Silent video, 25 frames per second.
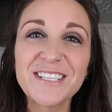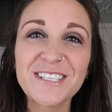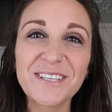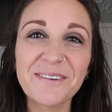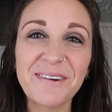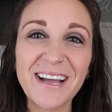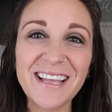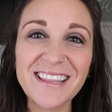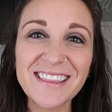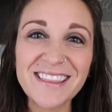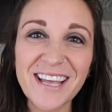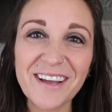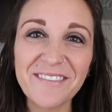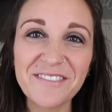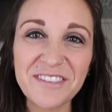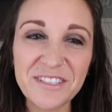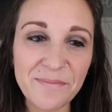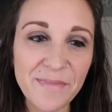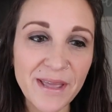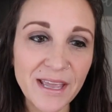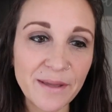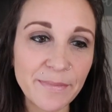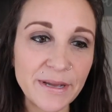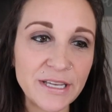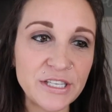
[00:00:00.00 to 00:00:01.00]
So I love to
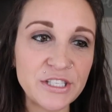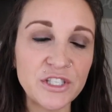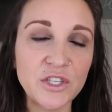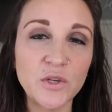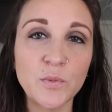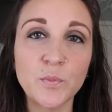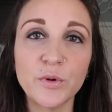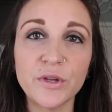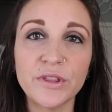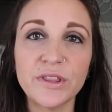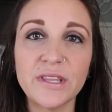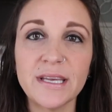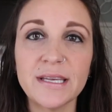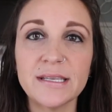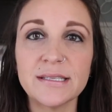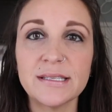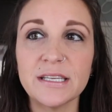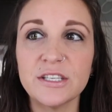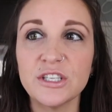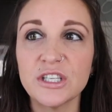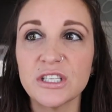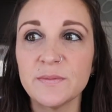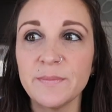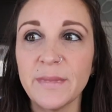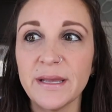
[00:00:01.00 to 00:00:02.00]
make my soup with this.
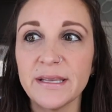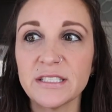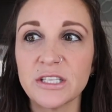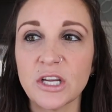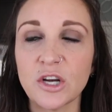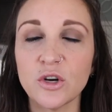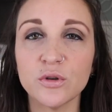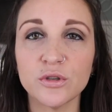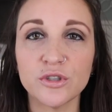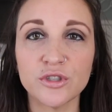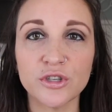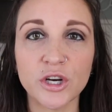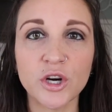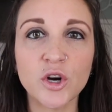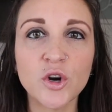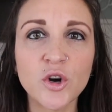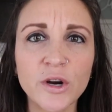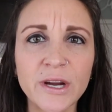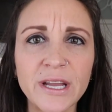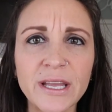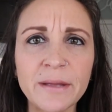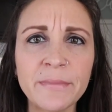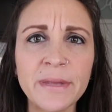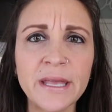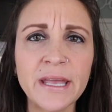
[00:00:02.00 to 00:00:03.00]
It just makes it ultra
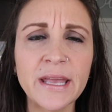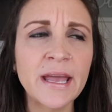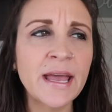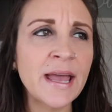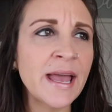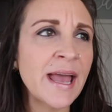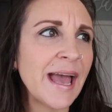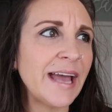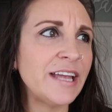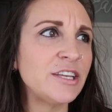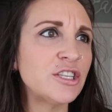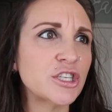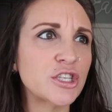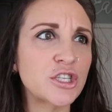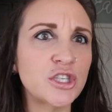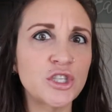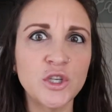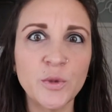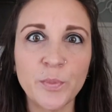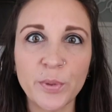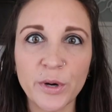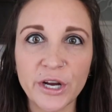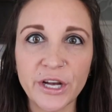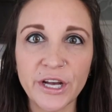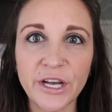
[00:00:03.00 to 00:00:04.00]
creamy and just
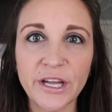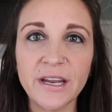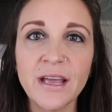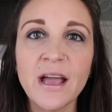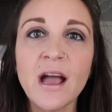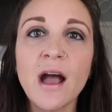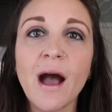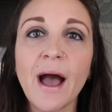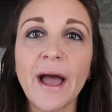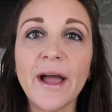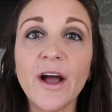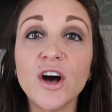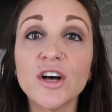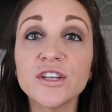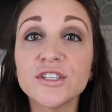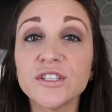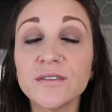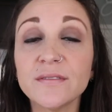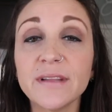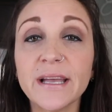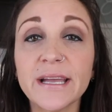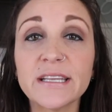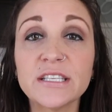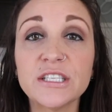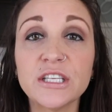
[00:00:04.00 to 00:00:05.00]
super good. I also
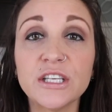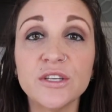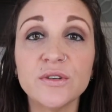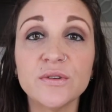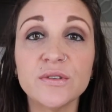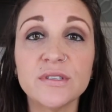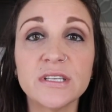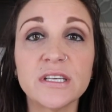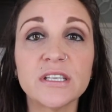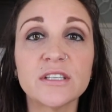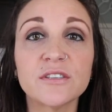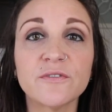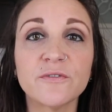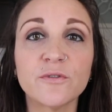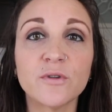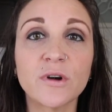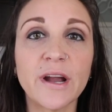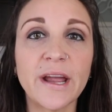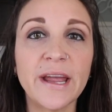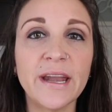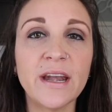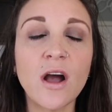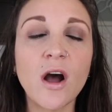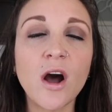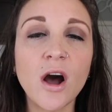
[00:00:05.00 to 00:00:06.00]
like to use this for
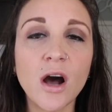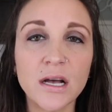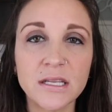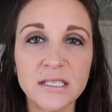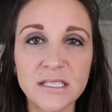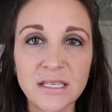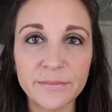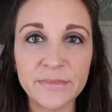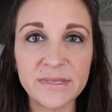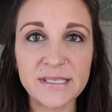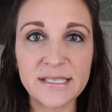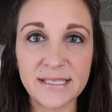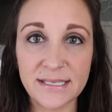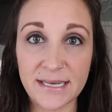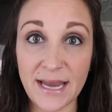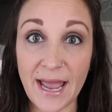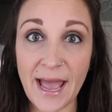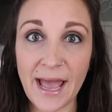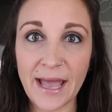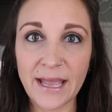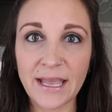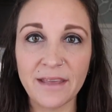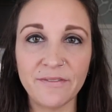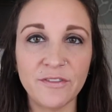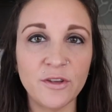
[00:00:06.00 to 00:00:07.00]
an awesome
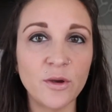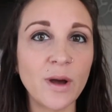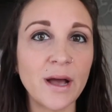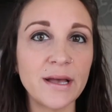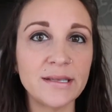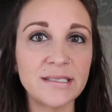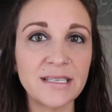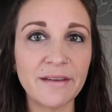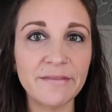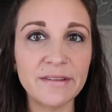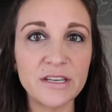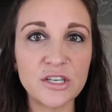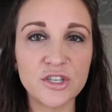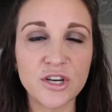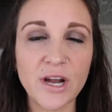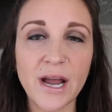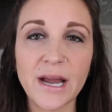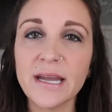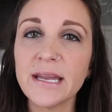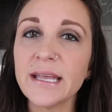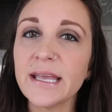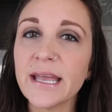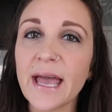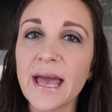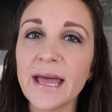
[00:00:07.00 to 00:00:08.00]
snack. If you guys haven't
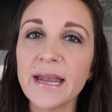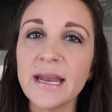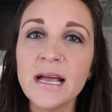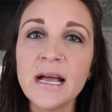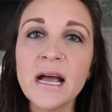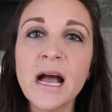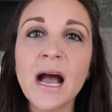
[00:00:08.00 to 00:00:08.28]
tried it yet,